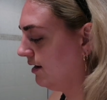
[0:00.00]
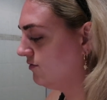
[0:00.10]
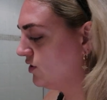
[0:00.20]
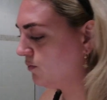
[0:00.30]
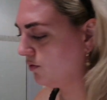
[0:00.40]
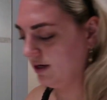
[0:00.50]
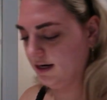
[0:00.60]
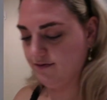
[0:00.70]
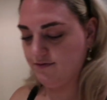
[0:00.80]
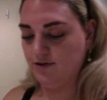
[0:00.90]
I just bought
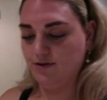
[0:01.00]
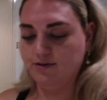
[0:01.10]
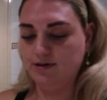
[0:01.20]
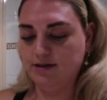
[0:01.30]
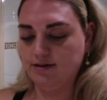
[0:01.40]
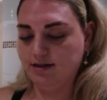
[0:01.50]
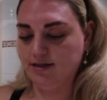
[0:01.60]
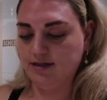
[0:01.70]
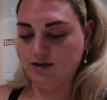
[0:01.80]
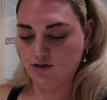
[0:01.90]
in a few
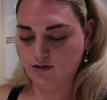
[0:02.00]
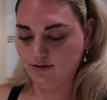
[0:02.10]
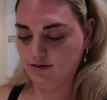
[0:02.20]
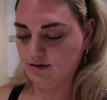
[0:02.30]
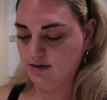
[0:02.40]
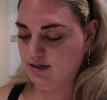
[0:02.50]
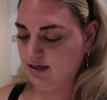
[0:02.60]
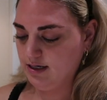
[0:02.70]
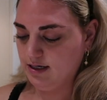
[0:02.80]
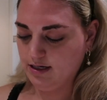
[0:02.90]
essentials
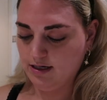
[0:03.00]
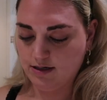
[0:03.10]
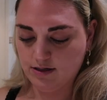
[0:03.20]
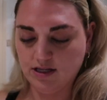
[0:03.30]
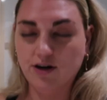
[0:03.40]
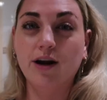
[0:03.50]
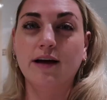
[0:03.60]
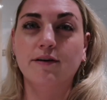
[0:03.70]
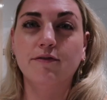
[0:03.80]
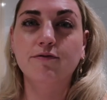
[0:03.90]
because I don't
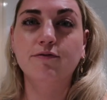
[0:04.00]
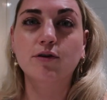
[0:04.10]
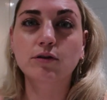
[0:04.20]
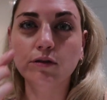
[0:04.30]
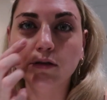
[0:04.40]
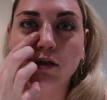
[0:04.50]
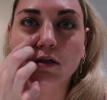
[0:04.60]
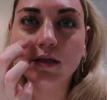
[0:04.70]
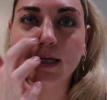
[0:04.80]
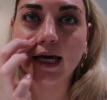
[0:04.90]
have a full
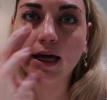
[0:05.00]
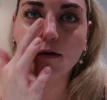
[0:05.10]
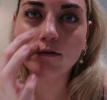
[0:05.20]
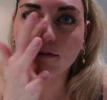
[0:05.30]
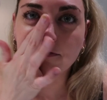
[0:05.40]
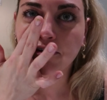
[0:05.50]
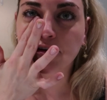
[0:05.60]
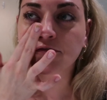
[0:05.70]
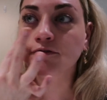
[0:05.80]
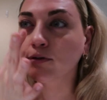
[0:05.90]
kit
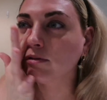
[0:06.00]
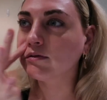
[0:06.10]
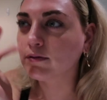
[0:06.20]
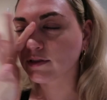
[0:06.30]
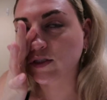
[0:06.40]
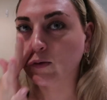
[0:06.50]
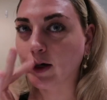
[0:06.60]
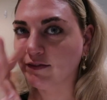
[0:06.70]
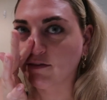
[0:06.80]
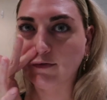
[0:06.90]
for a full
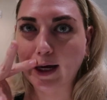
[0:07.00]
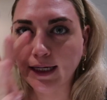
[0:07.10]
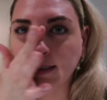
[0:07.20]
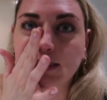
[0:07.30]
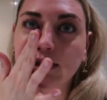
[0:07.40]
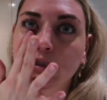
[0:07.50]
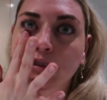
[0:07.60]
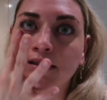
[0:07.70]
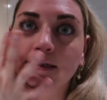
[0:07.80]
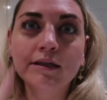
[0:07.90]
Zoeva face,
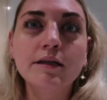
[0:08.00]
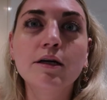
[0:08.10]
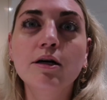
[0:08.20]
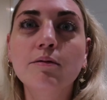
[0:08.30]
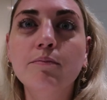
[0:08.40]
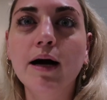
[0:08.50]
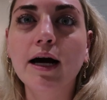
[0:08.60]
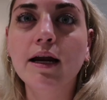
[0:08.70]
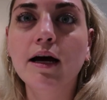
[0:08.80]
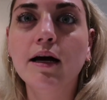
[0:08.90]

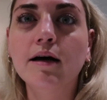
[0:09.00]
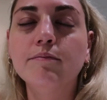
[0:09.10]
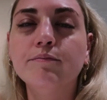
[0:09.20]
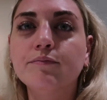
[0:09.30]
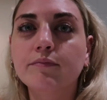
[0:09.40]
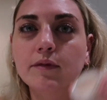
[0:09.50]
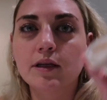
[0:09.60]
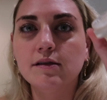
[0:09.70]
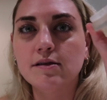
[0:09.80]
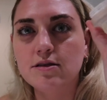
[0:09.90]
but
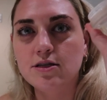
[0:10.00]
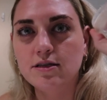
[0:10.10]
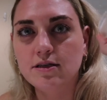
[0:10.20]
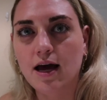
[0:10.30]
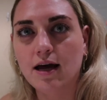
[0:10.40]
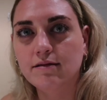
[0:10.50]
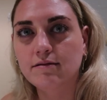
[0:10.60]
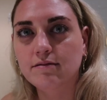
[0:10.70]
this is just that